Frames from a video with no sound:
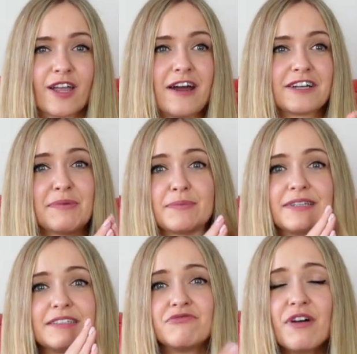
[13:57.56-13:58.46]
cared about
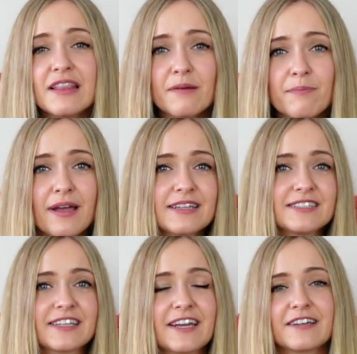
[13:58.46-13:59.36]
my development
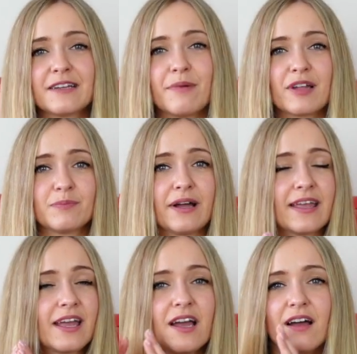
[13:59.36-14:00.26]
they cared about
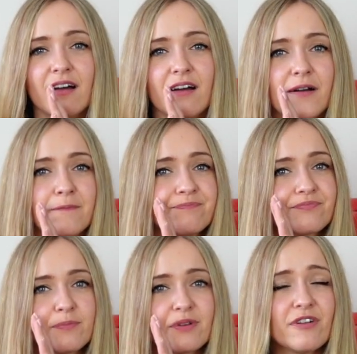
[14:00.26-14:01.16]
my um,
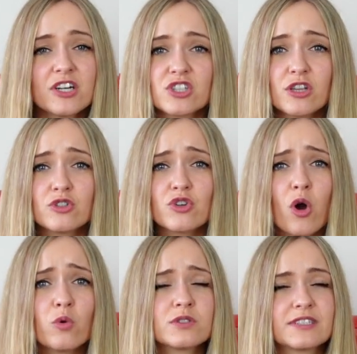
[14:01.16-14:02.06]
professional
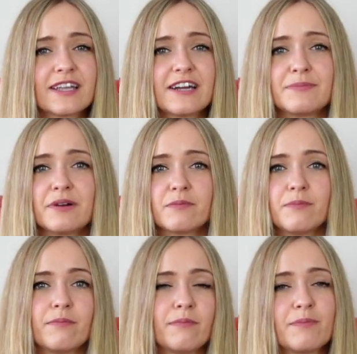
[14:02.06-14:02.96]
growth they cared about
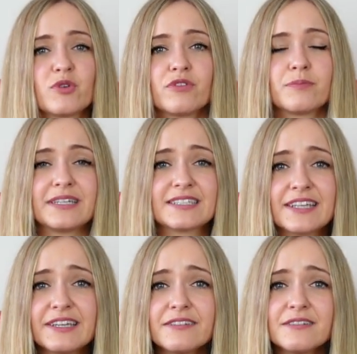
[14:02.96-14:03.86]
improving my
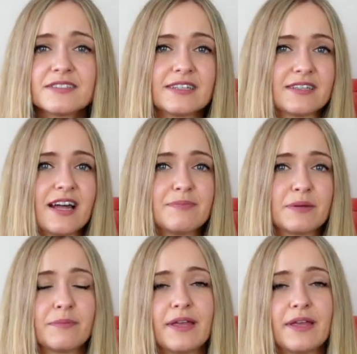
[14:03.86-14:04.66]
skills and helping